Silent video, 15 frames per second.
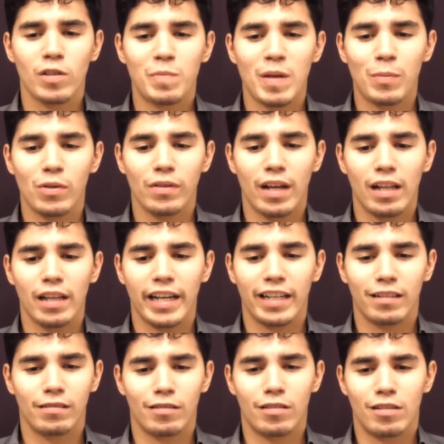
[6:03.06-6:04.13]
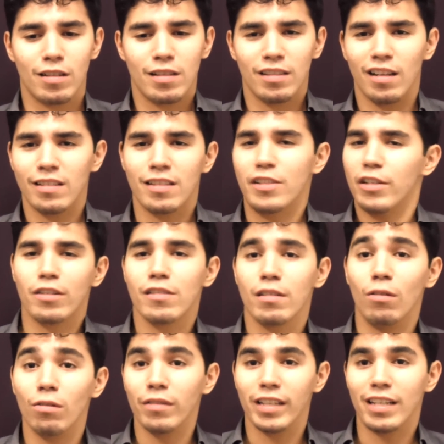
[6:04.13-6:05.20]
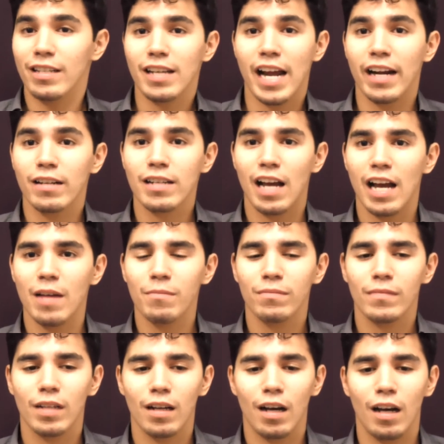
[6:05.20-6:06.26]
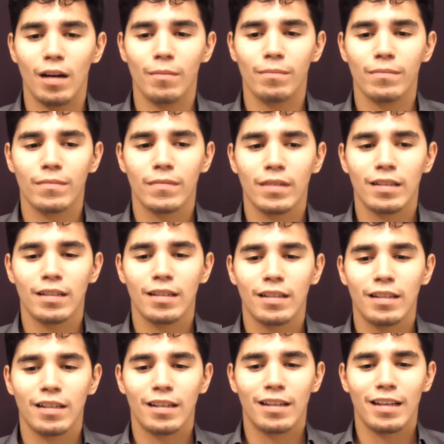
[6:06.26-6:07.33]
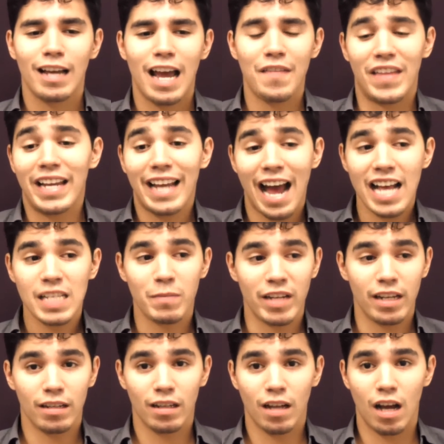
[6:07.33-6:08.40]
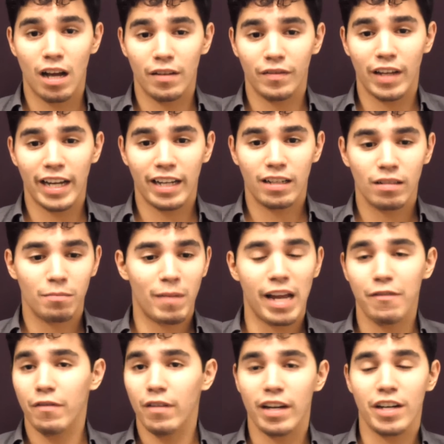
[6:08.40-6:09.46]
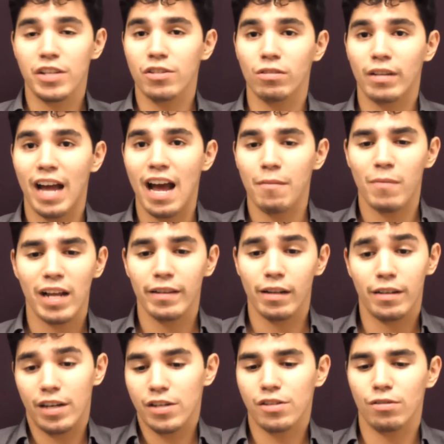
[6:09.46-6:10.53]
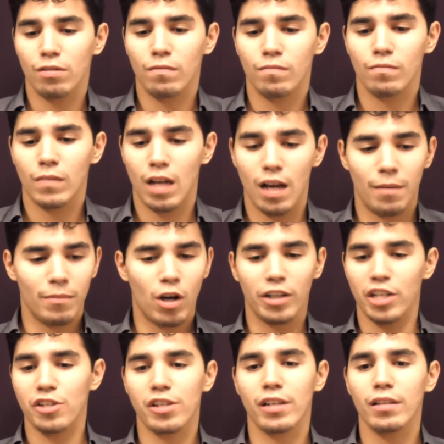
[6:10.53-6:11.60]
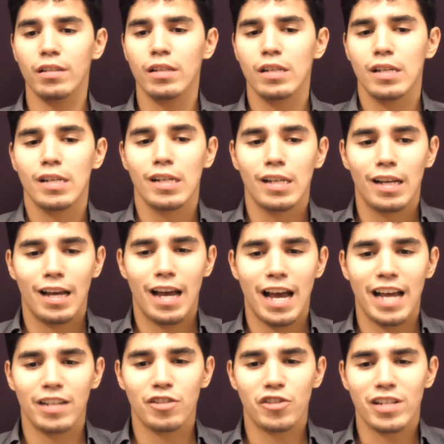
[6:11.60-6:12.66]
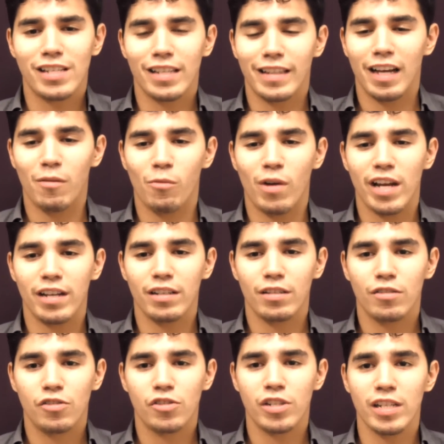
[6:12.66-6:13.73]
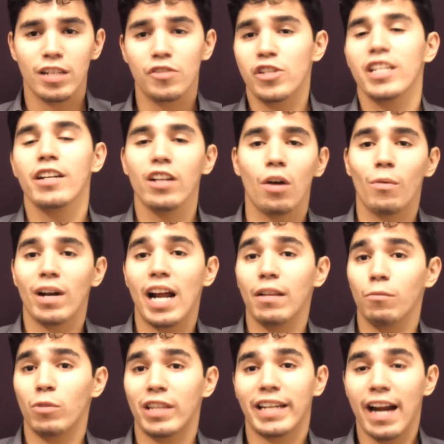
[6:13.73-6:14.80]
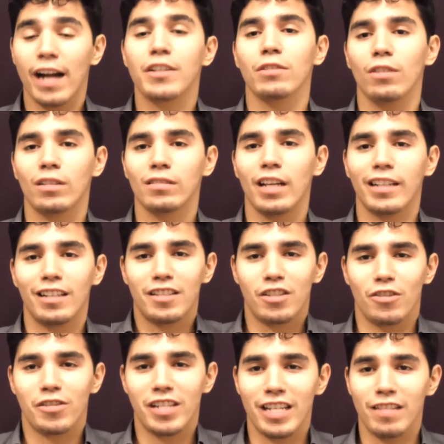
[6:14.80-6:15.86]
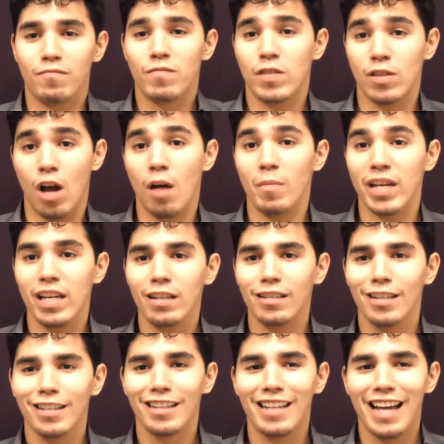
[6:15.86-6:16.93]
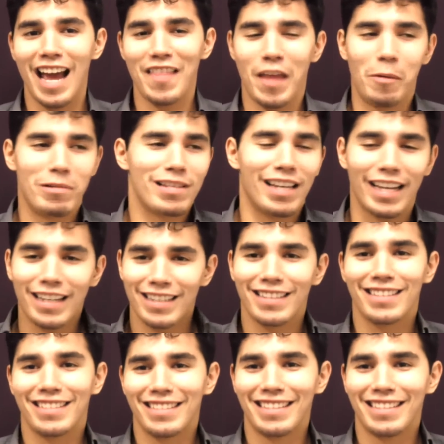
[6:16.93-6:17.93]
of those people that like just looks into your soul the entire time. Mm-hmm. Um, and they cast me on like my initial cap my initial um, audition and she said that when she she didn't know what I what the character looked like until she saw me and that was like